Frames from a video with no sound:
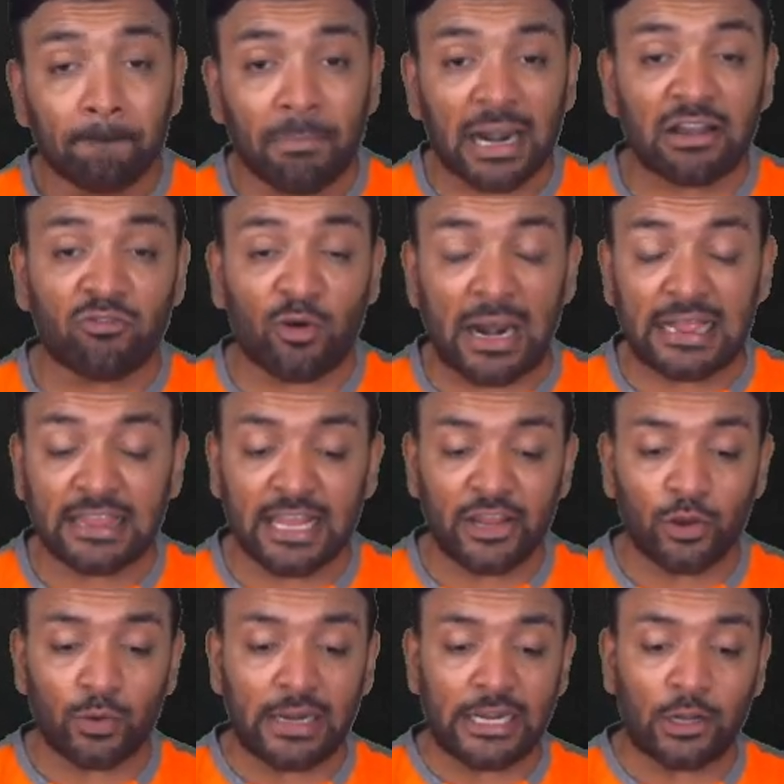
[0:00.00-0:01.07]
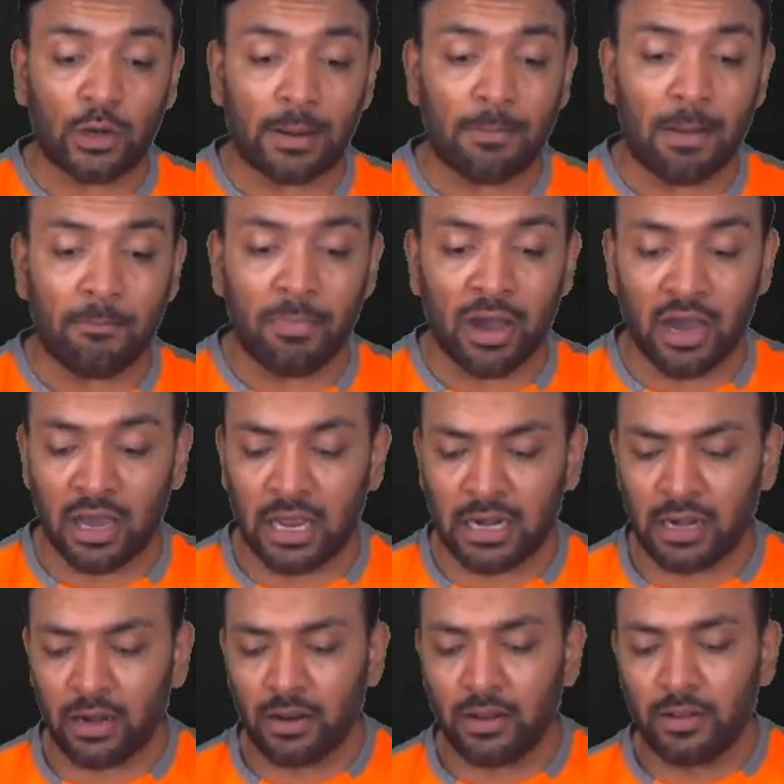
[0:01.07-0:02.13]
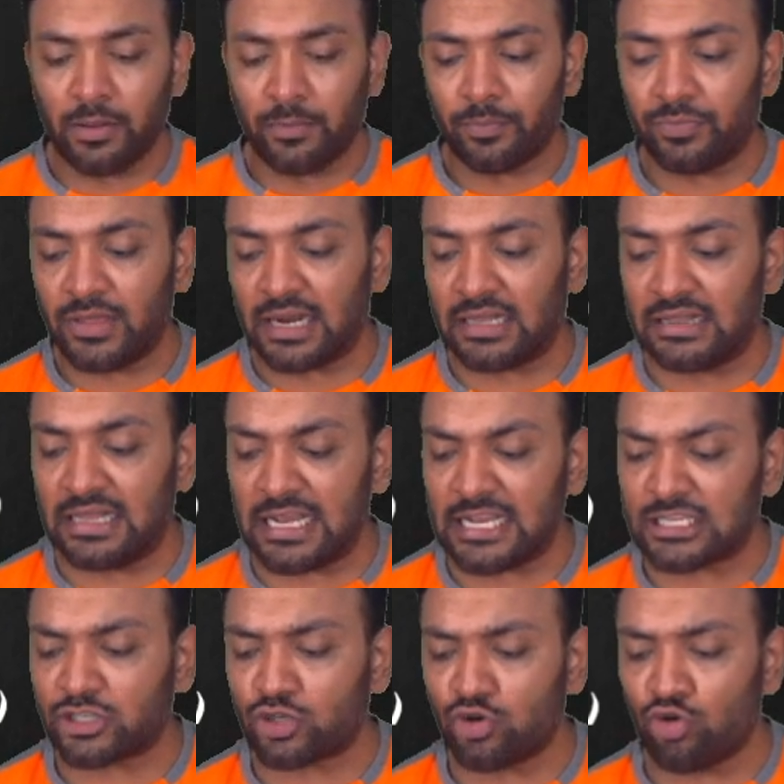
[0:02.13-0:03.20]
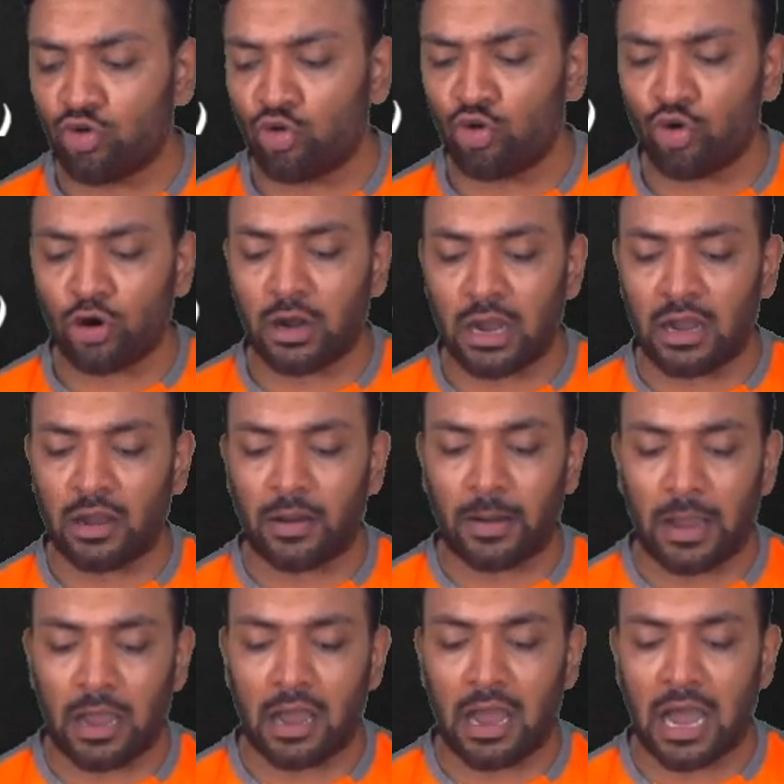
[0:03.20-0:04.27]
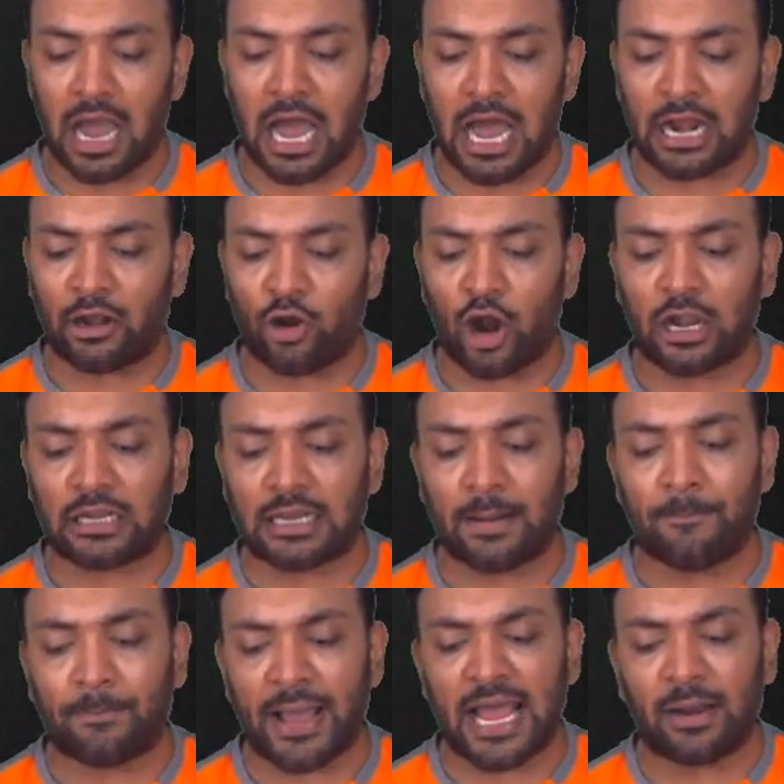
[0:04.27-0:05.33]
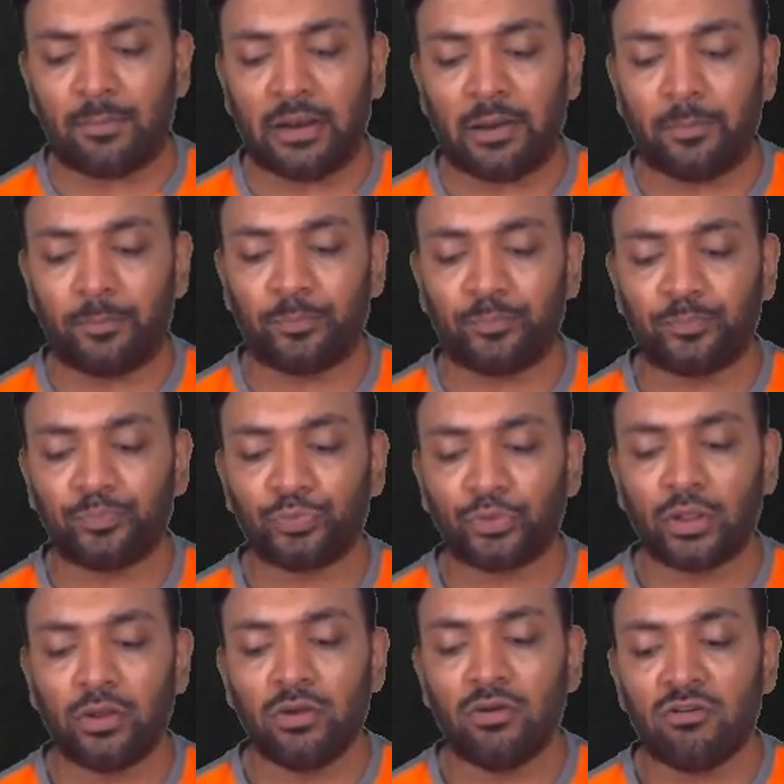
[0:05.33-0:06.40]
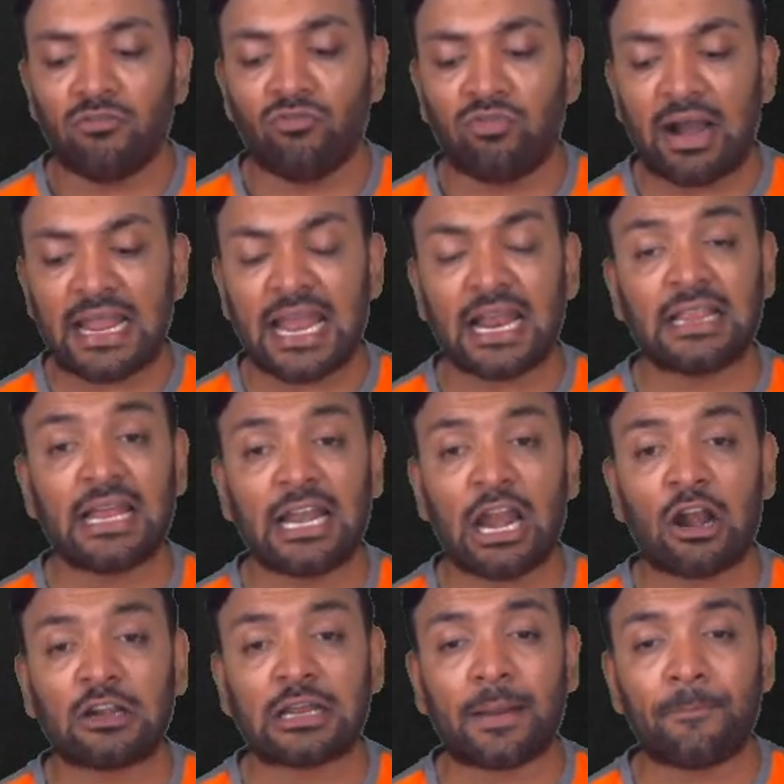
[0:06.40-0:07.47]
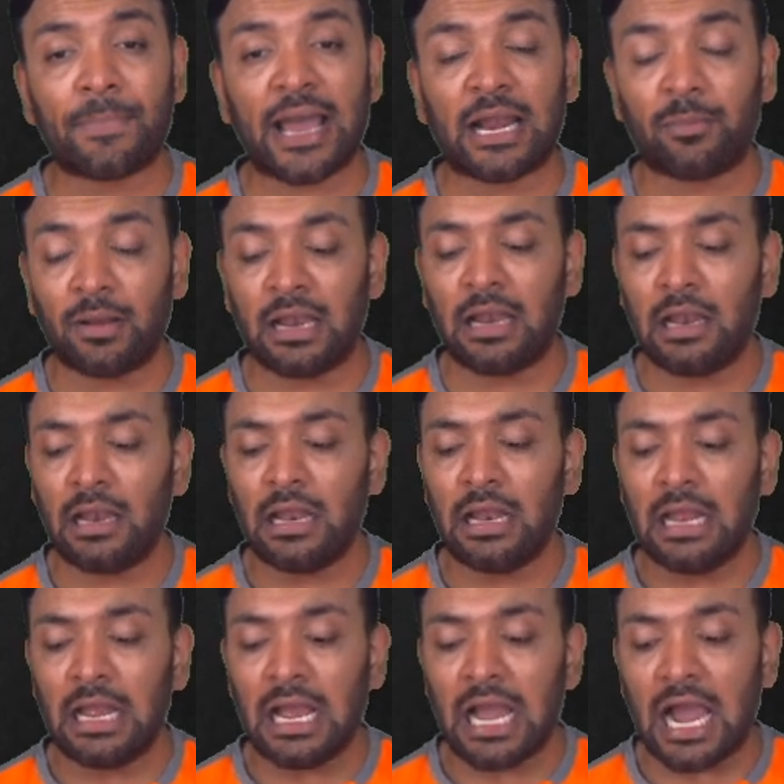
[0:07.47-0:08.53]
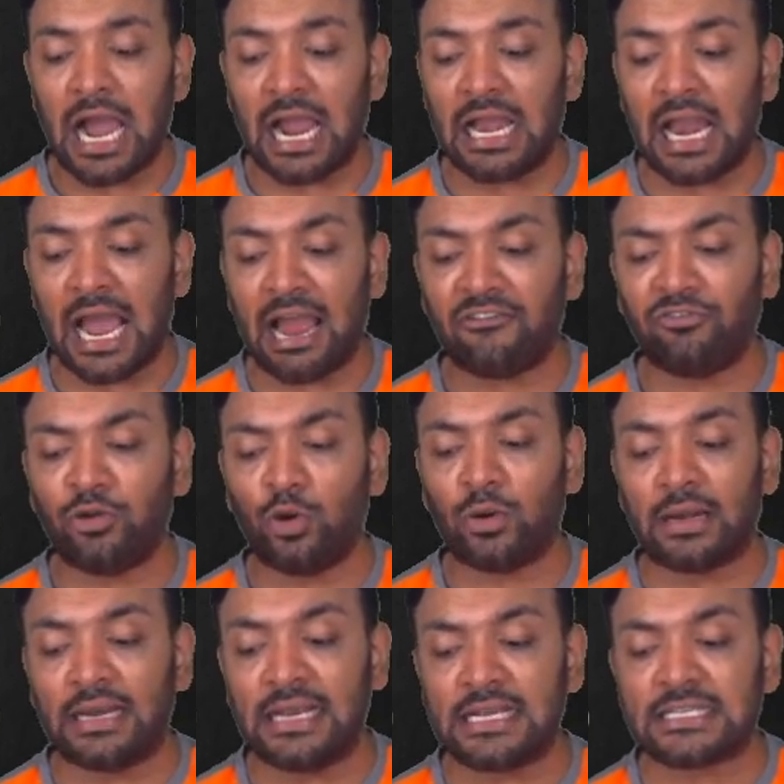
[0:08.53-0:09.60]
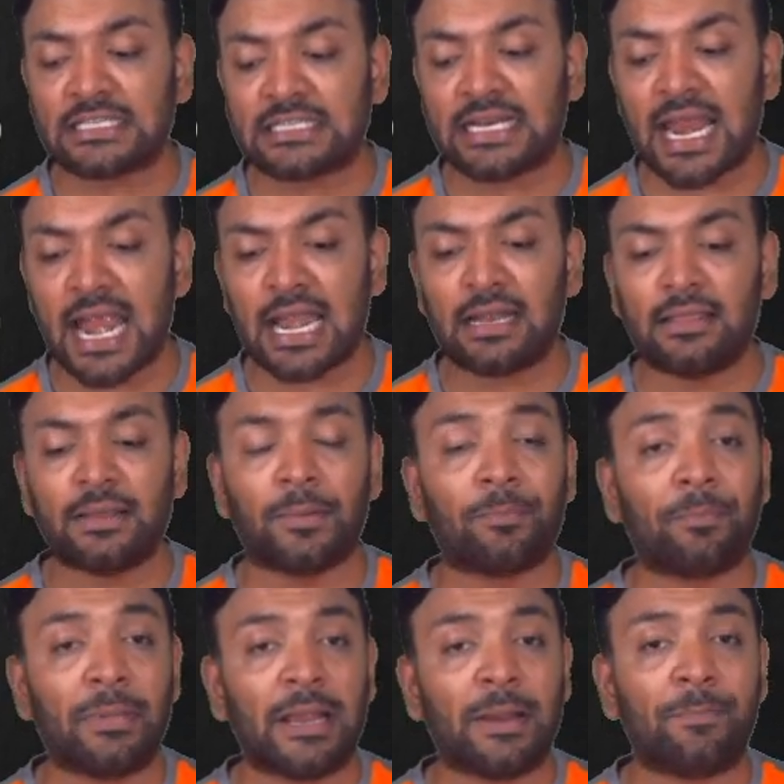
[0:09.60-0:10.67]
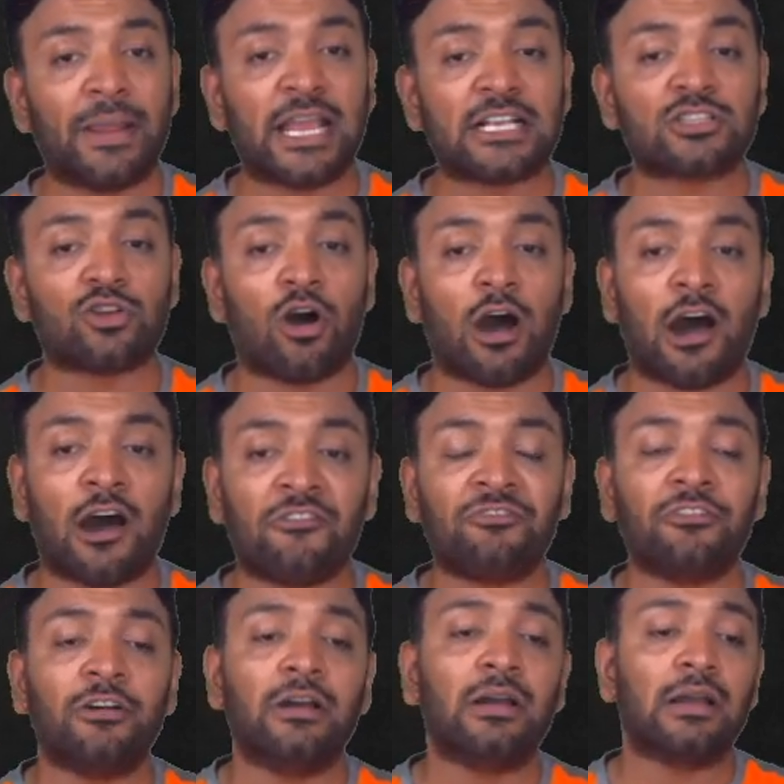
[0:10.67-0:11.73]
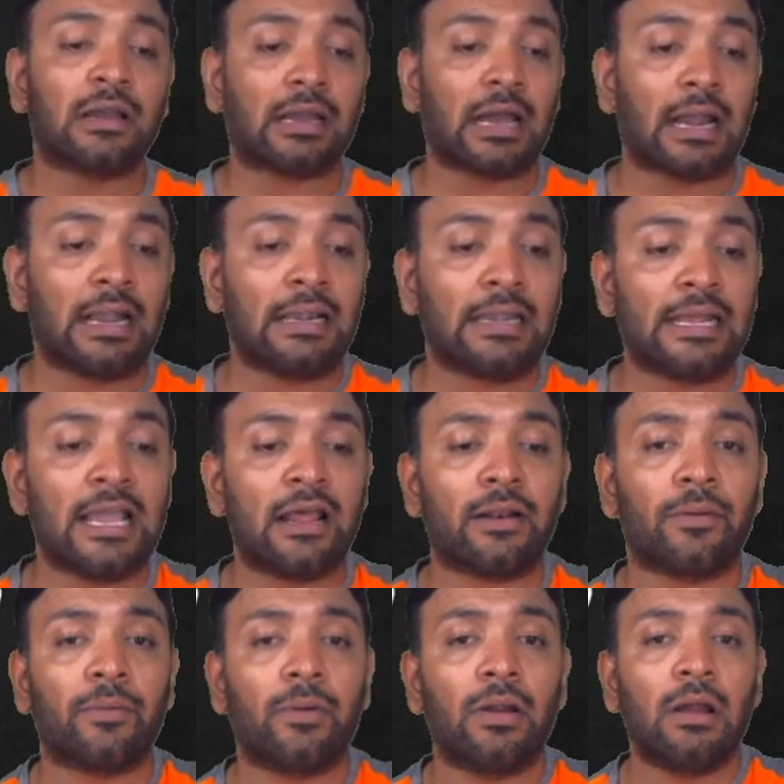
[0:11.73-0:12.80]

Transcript: But one thing you need to remember, that these two are not comparable. Why are they not comparable? I'll have to restate the EPS of current year.